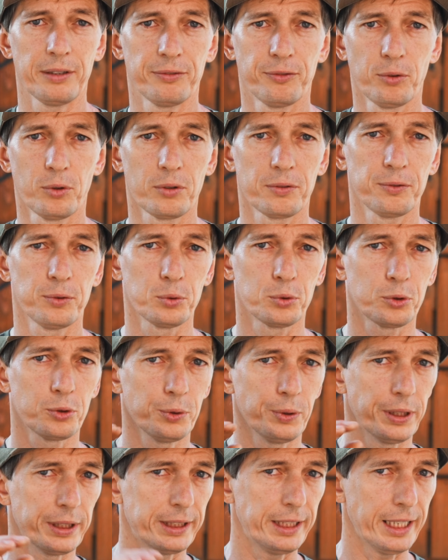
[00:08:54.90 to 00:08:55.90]
forefoot
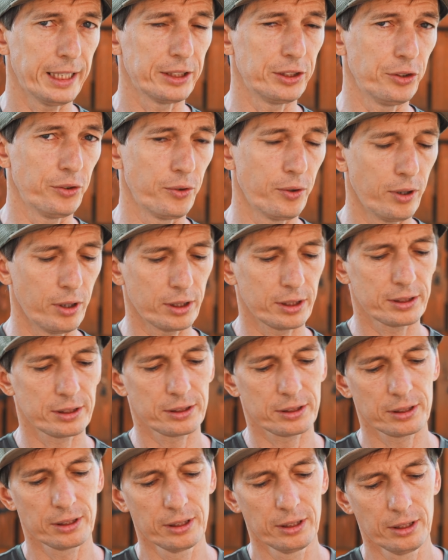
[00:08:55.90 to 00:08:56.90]
to attack the
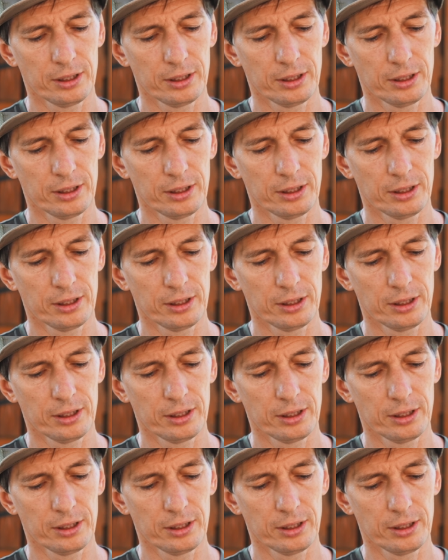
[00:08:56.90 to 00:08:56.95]
rocks.